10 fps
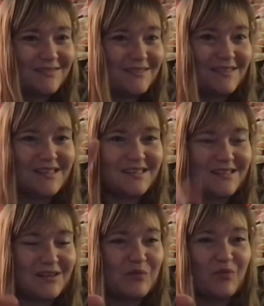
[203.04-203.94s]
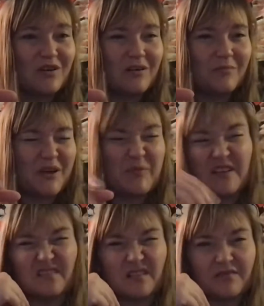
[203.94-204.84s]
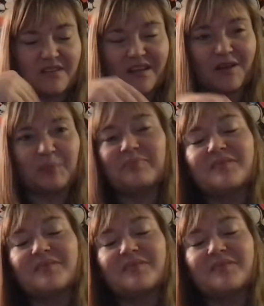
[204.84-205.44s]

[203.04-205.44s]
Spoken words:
So it's, we're all about positivity here.